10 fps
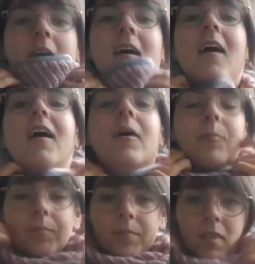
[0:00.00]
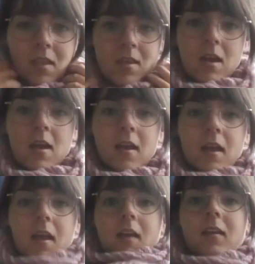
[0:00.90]
And
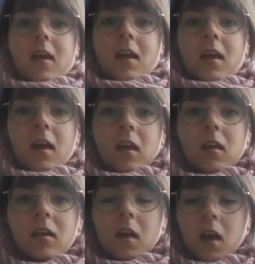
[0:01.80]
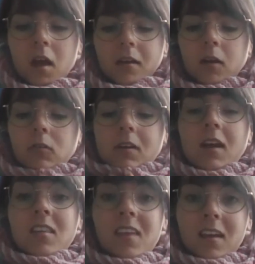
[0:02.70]
yeah, now that
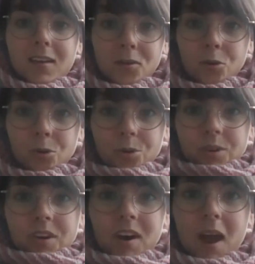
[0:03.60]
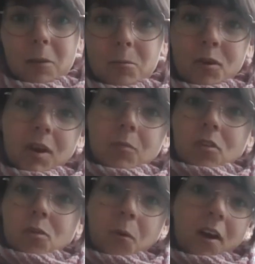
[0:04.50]
it's getting colder, I pretty
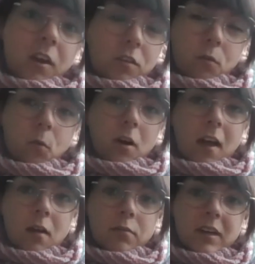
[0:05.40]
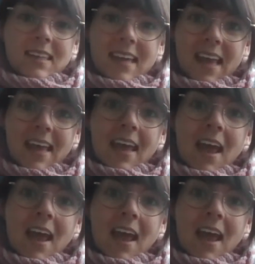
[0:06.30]
much wear this to work every day,